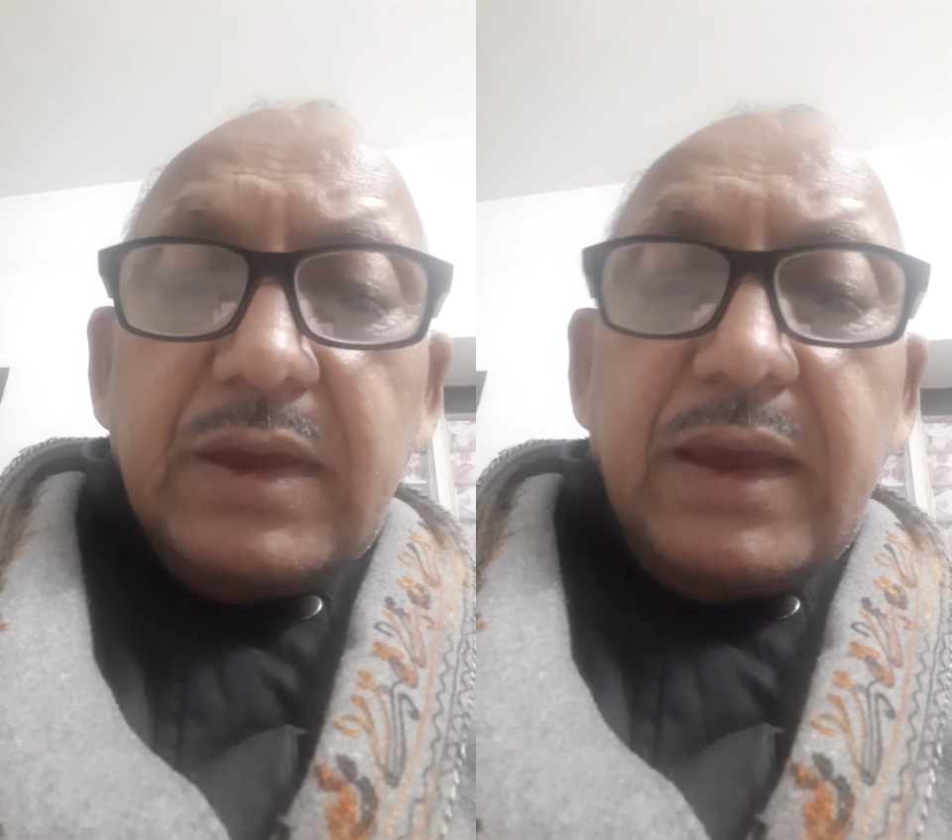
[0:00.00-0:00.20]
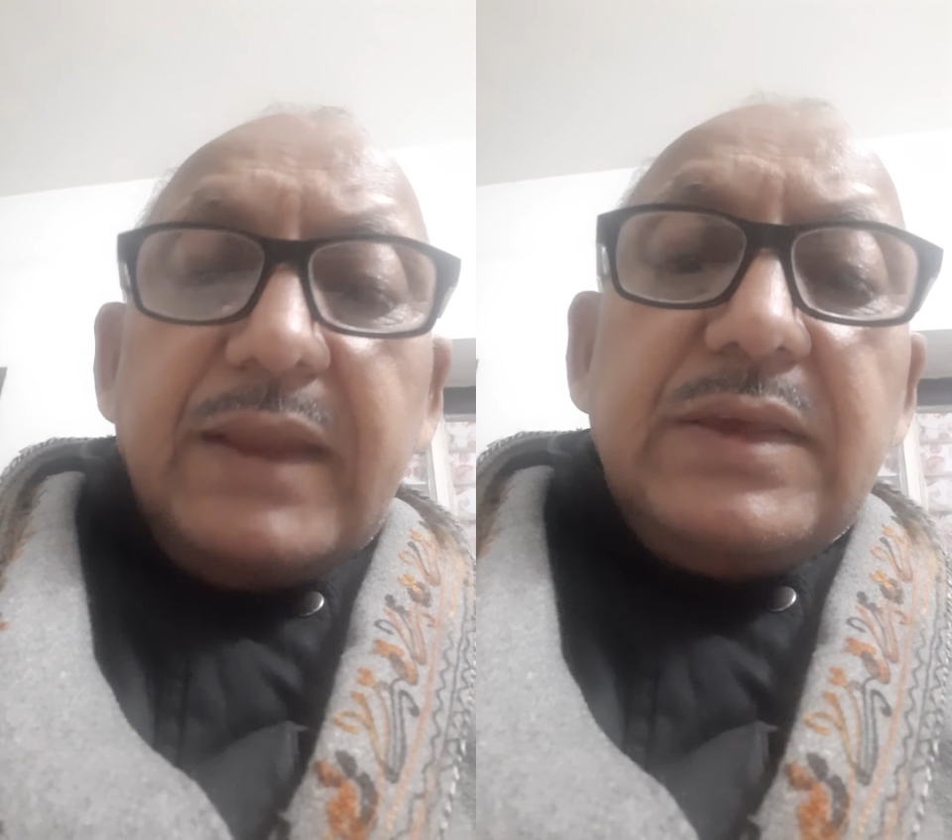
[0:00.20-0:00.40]

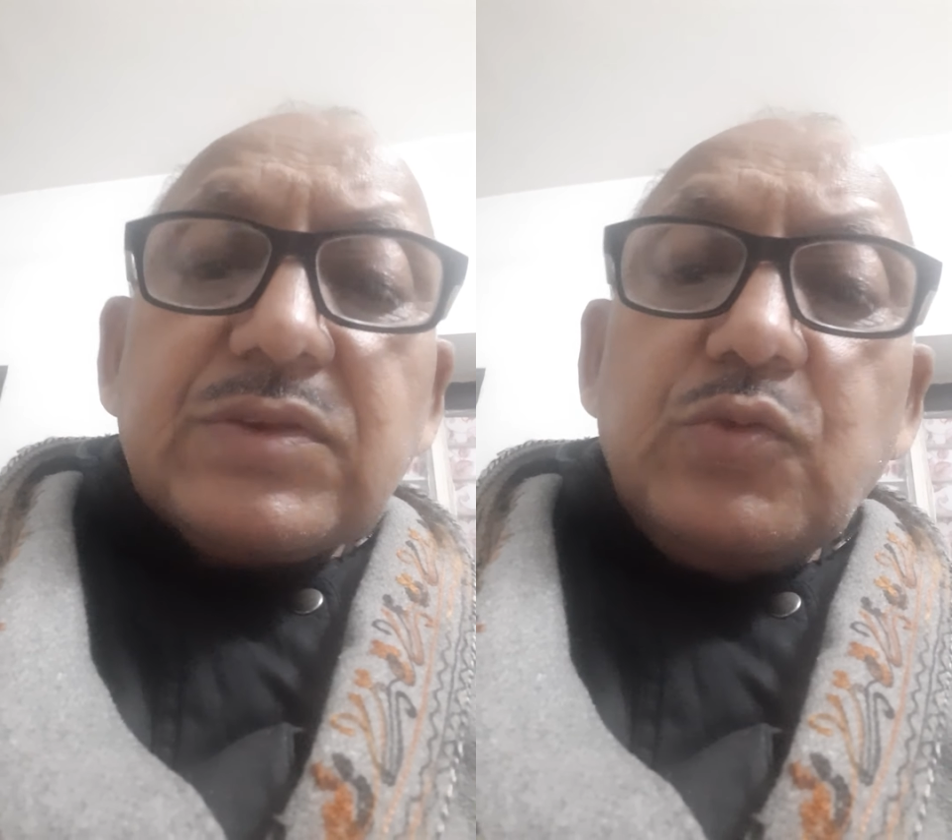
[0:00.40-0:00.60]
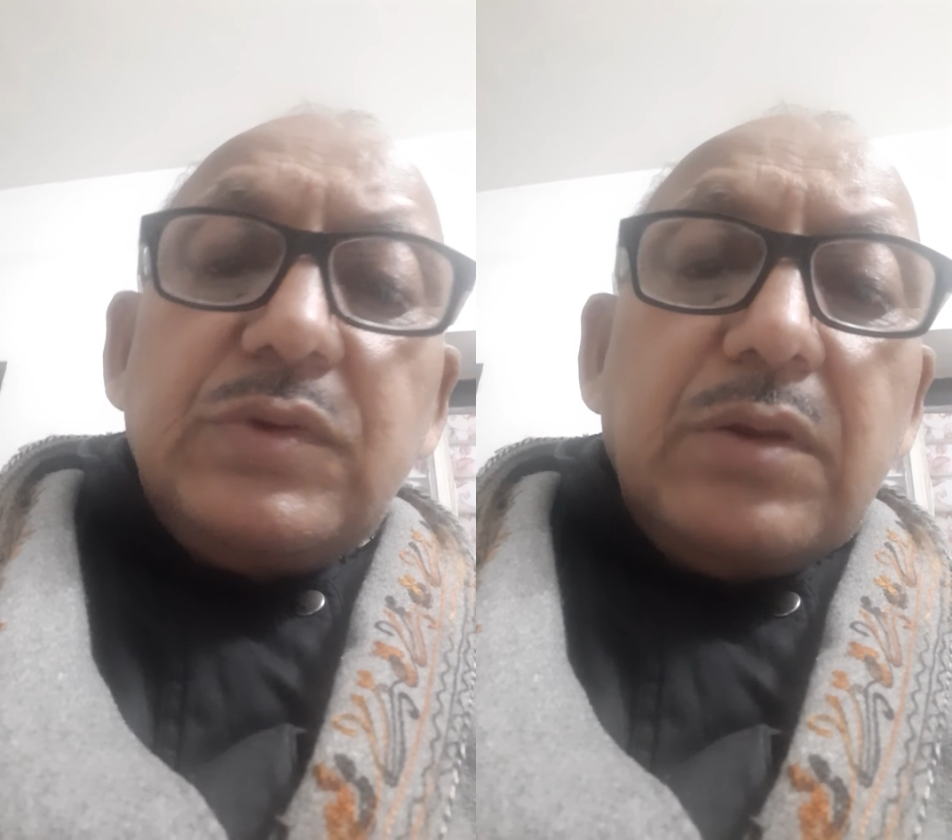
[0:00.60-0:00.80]
Any
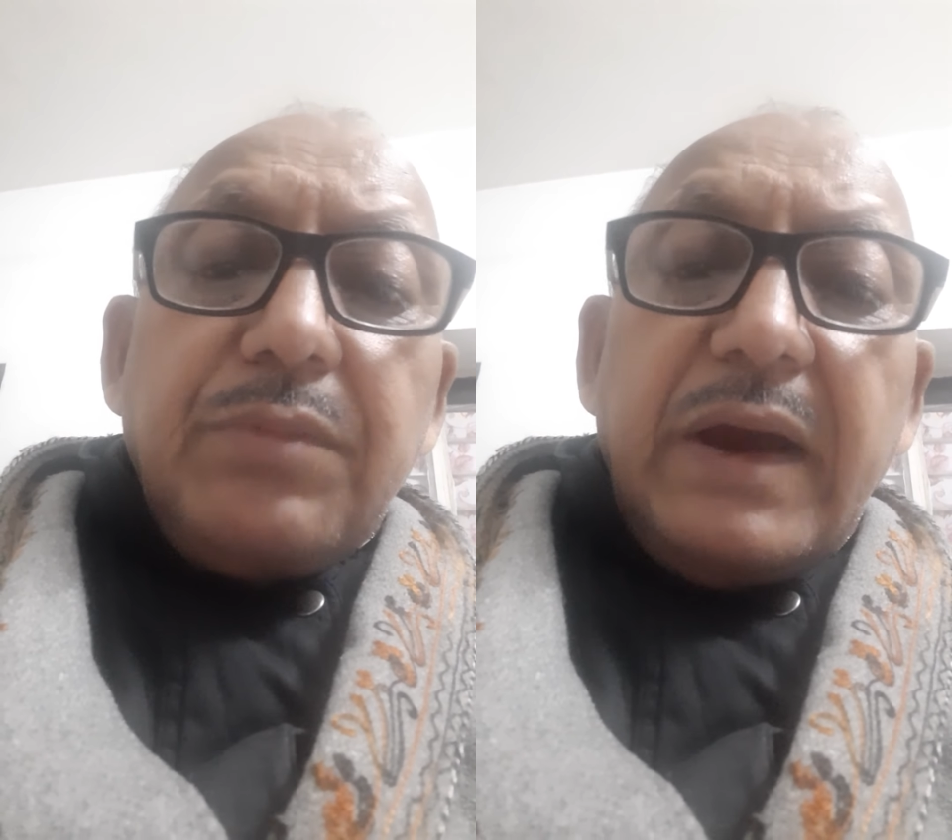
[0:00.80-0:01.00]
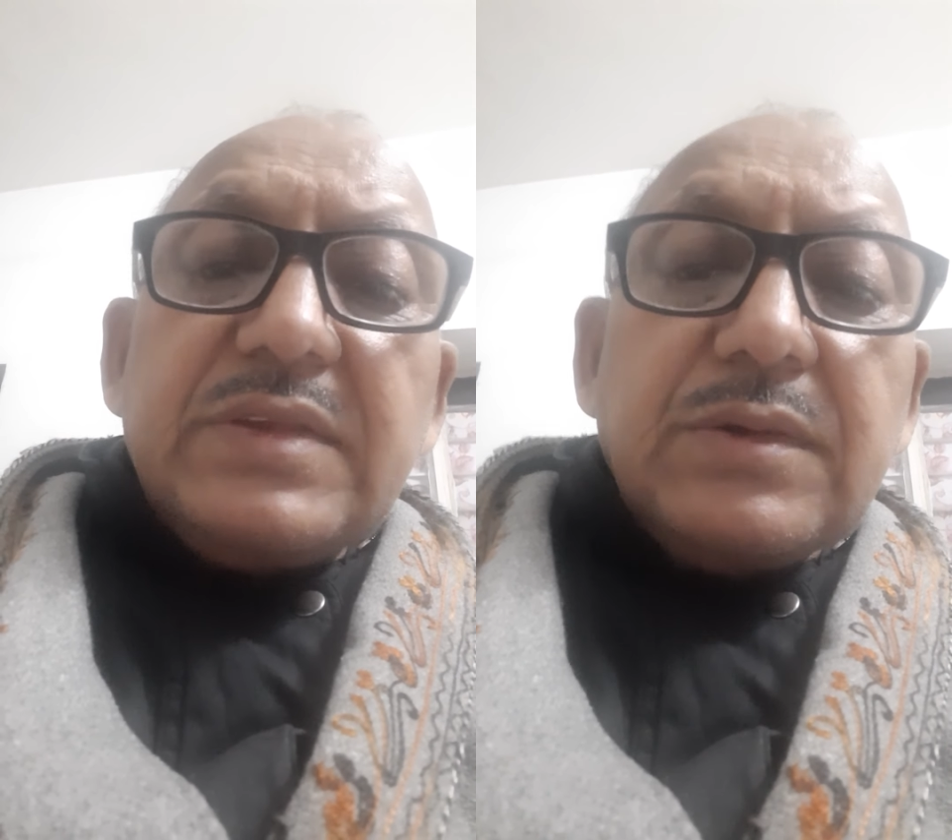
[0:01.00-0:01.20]
student
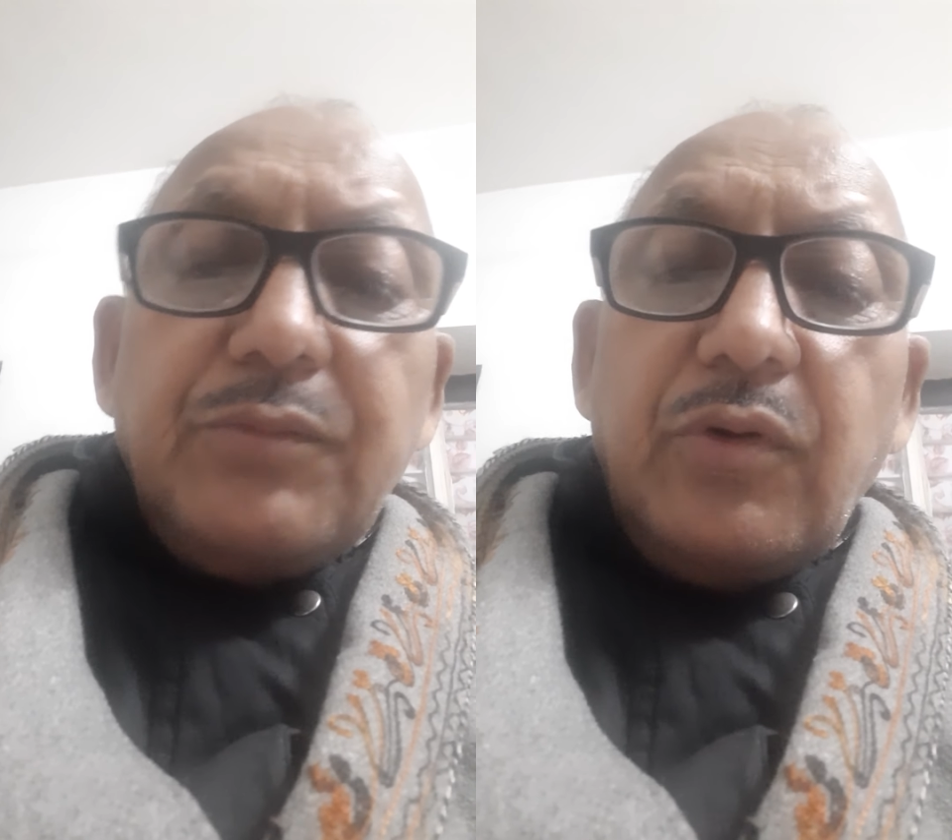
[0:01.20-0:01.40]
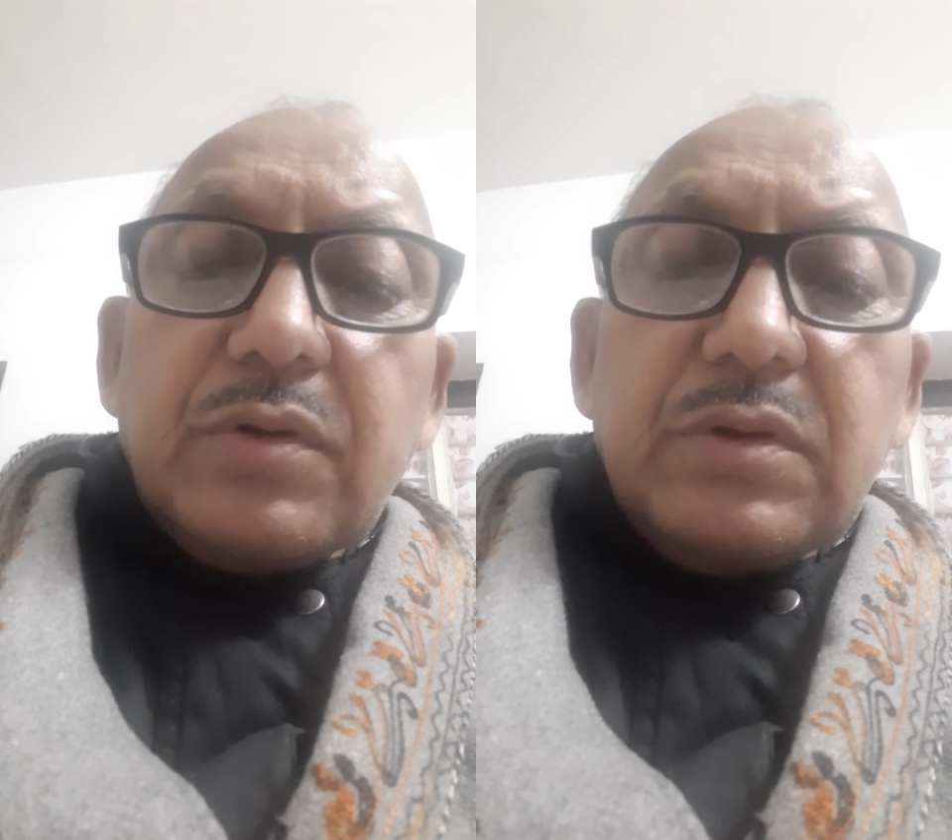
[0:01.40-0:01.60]
buys a
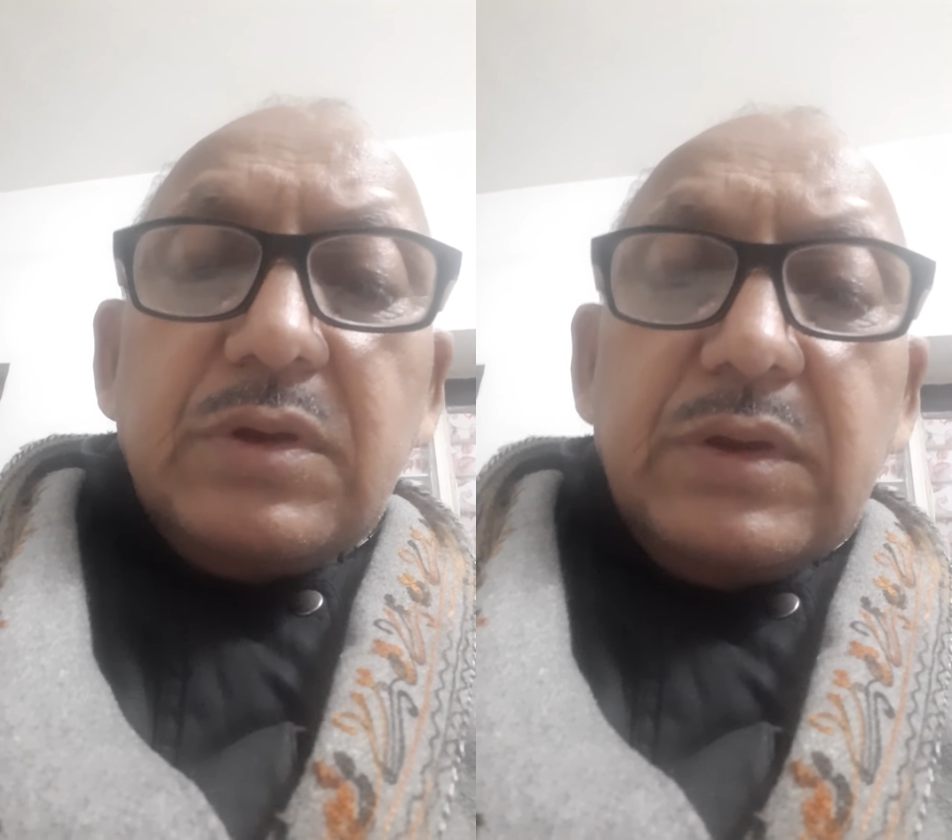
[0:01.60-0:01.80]
book,